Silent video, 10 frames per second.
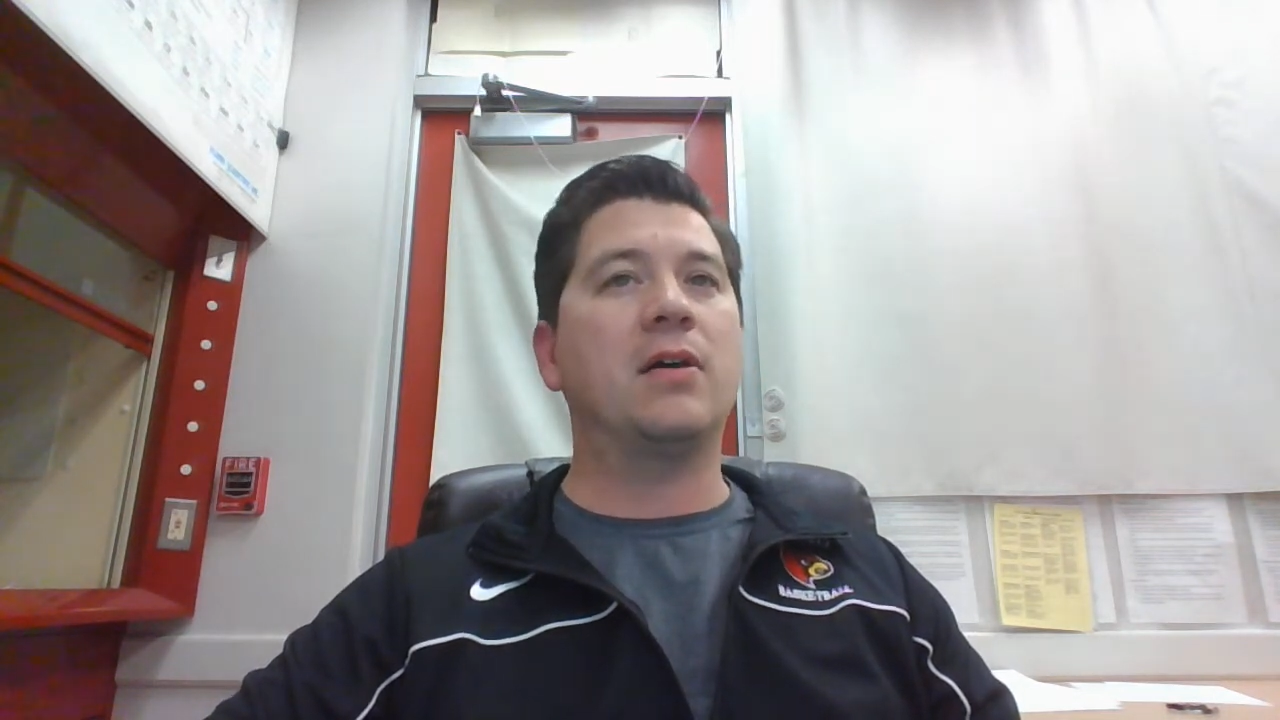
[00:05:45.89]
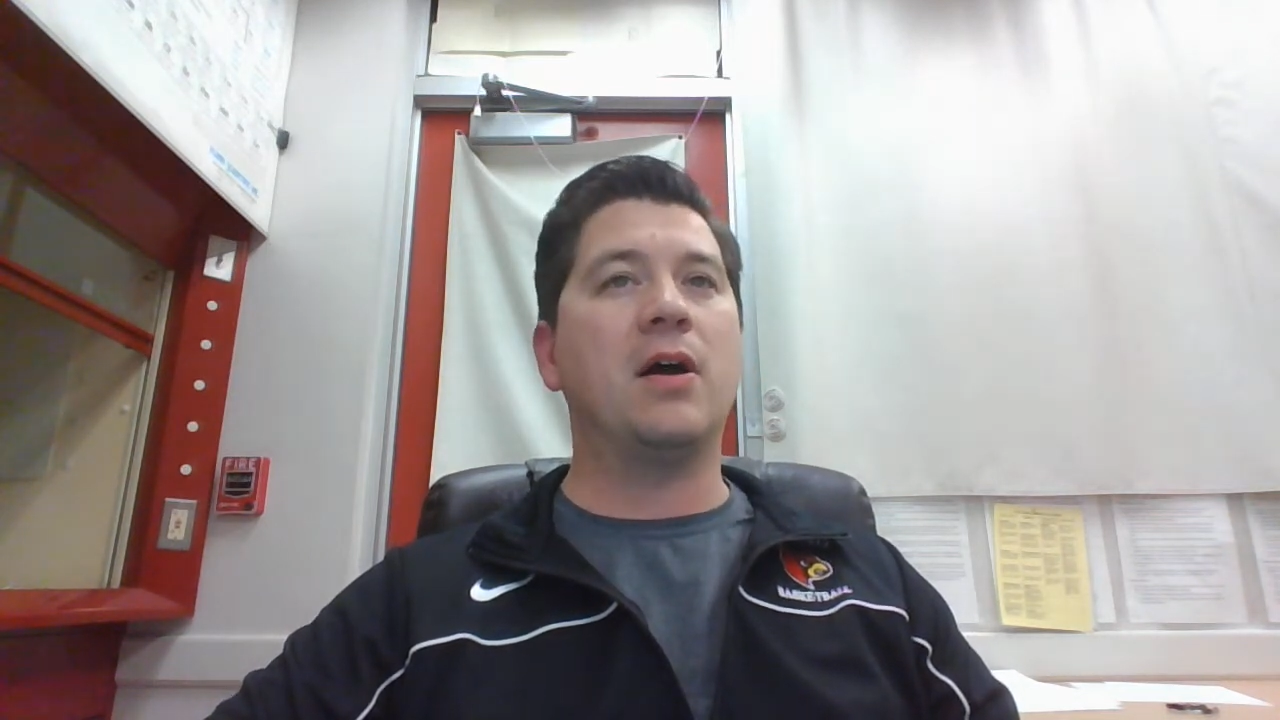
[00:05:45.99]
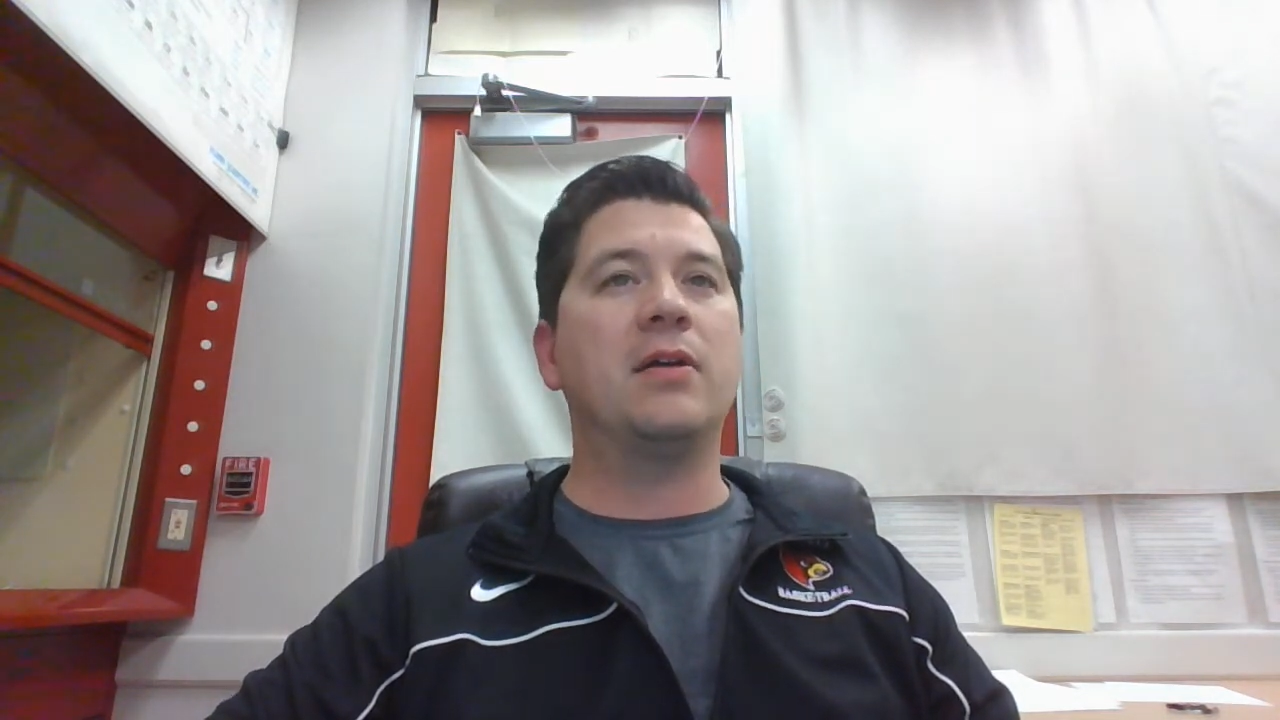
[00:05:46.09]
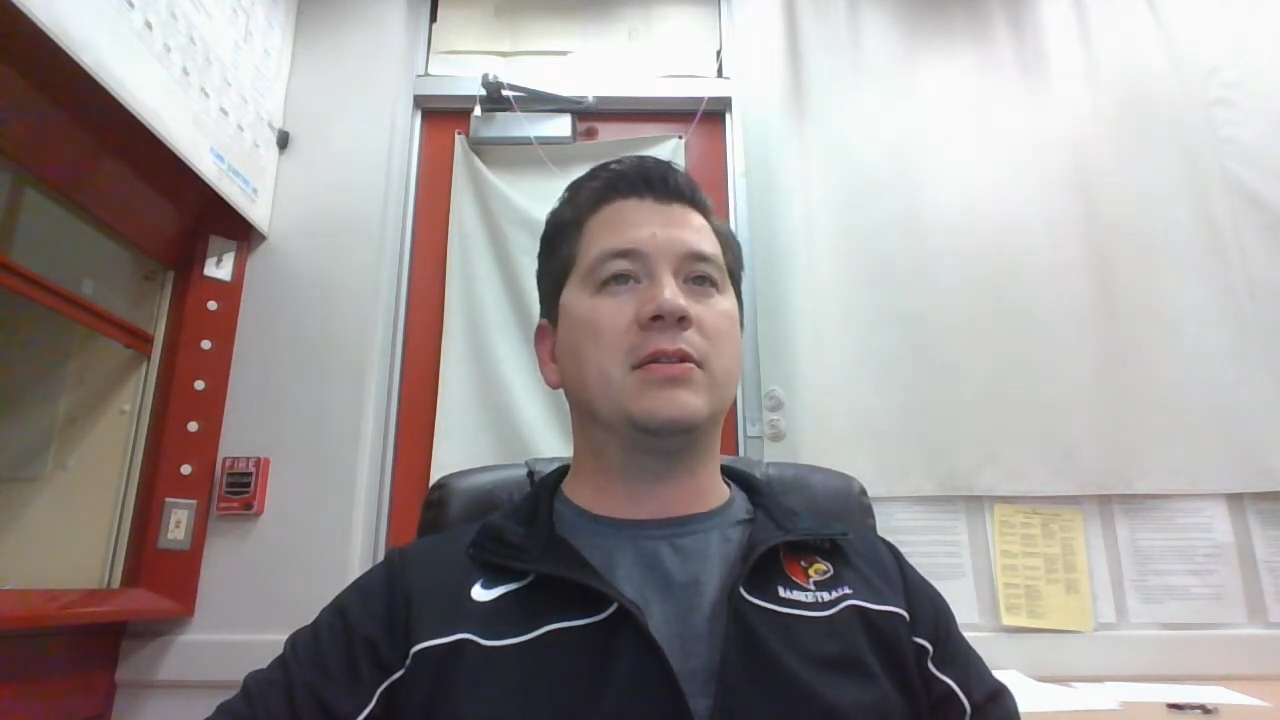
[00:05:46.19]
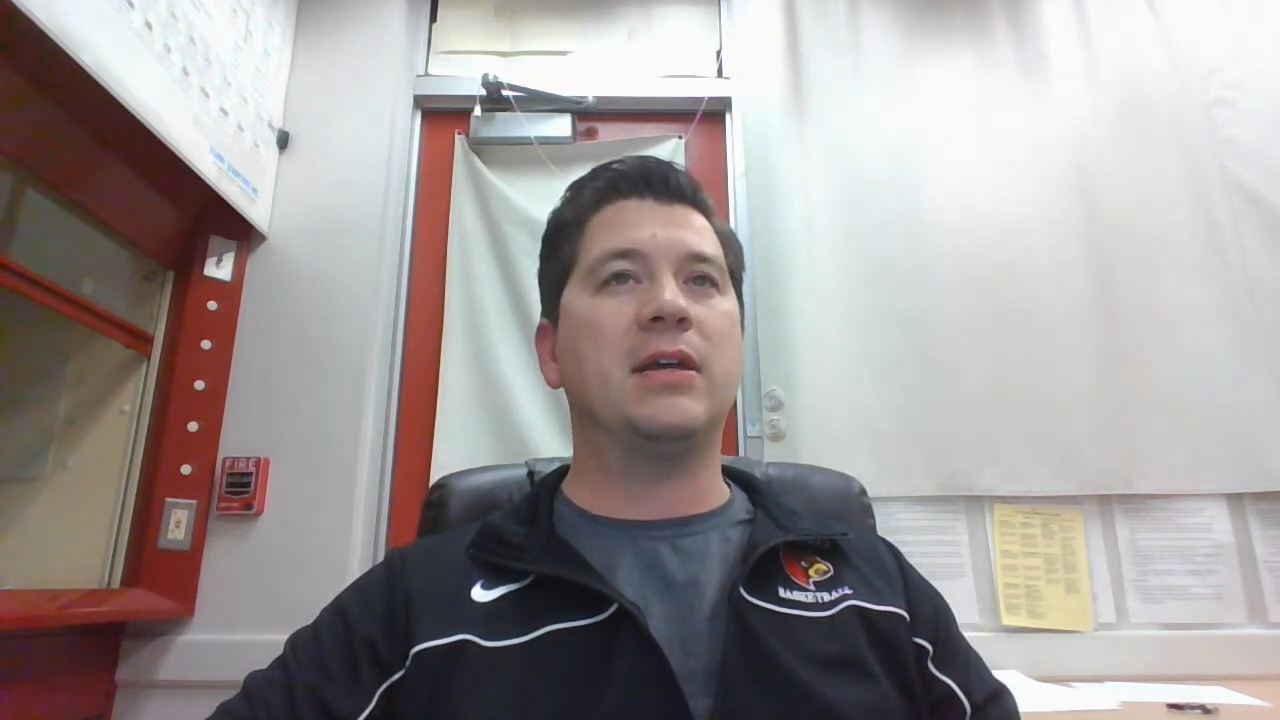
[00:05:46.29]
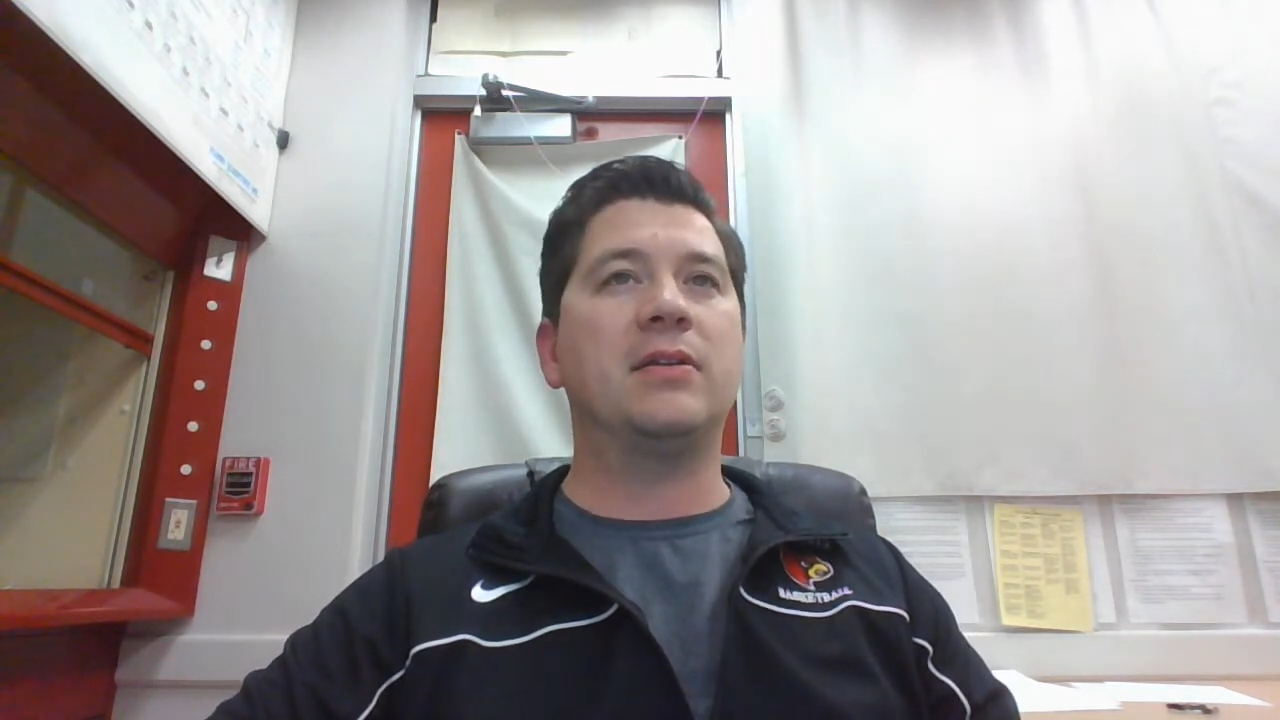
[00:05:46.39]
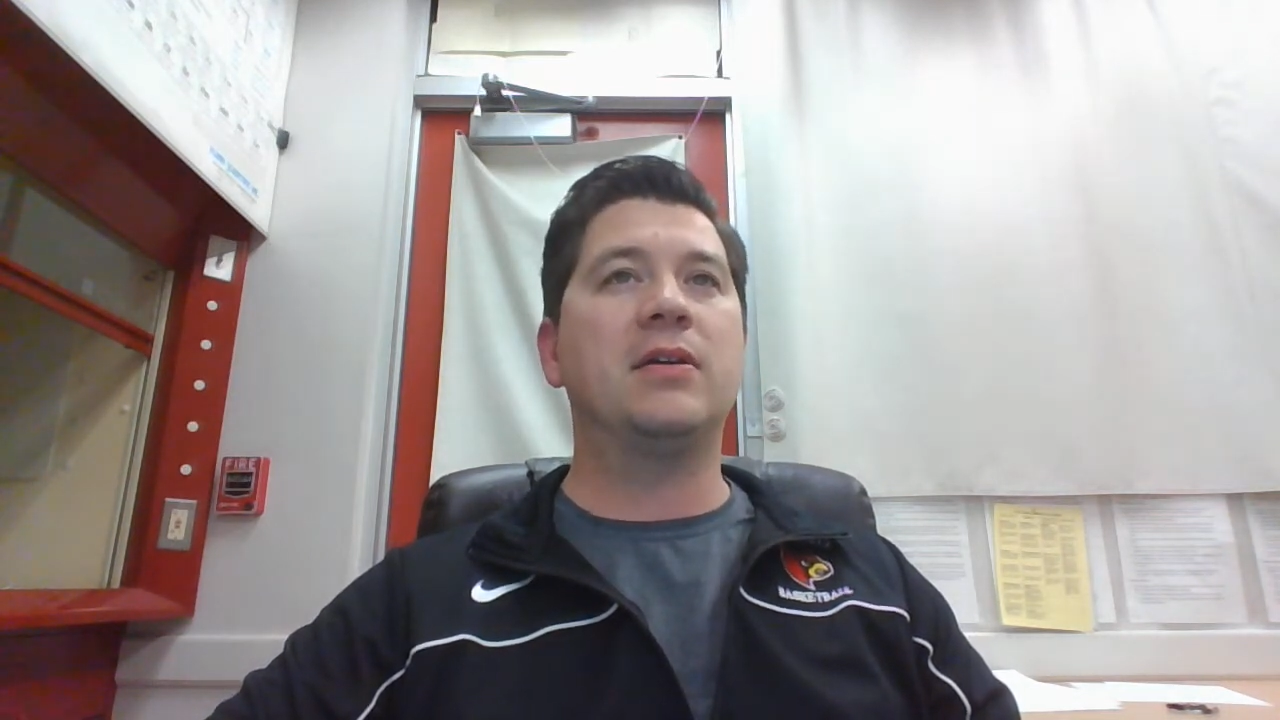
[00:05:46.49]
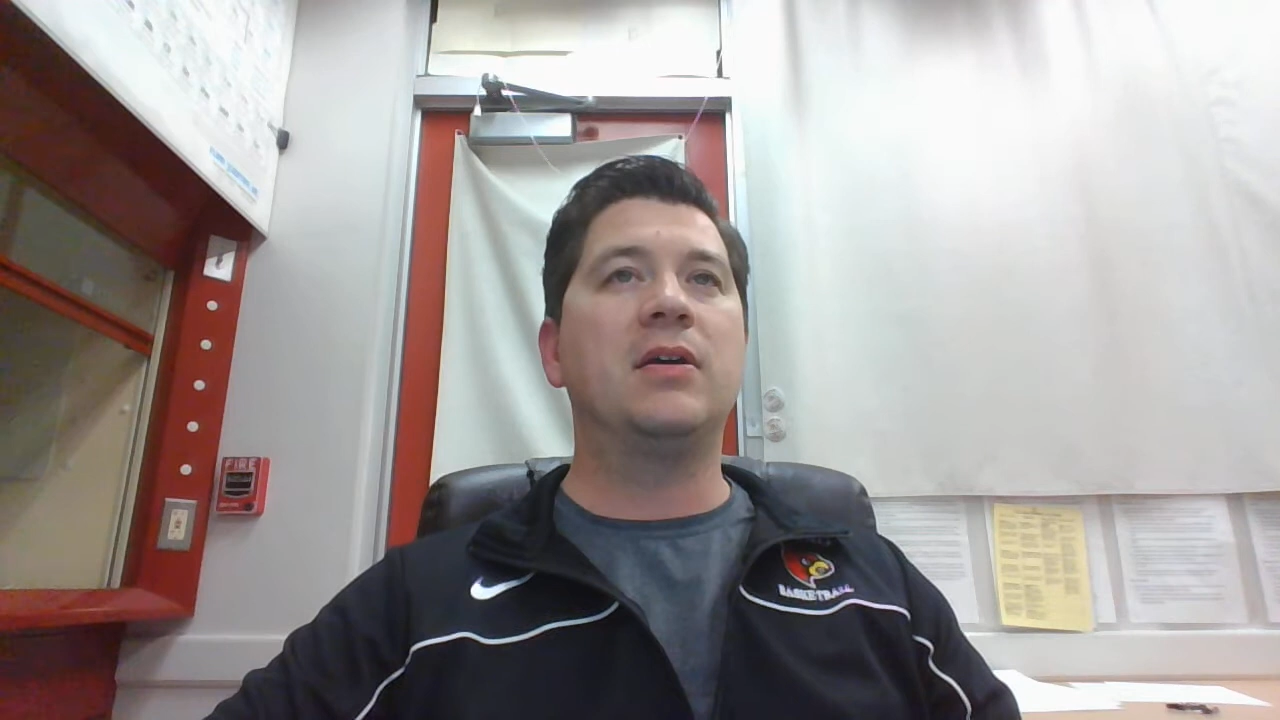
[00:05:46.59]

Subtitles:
content